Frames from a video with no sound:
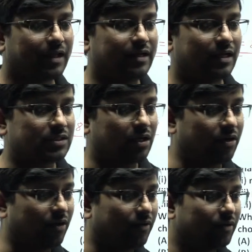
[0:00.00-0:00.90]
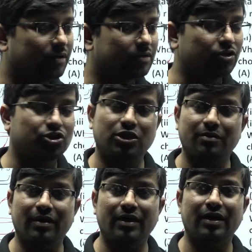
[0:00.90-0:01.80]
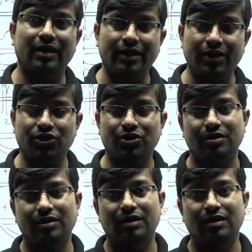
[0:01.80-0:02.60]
Yes or no? So, Chinmay, Harish,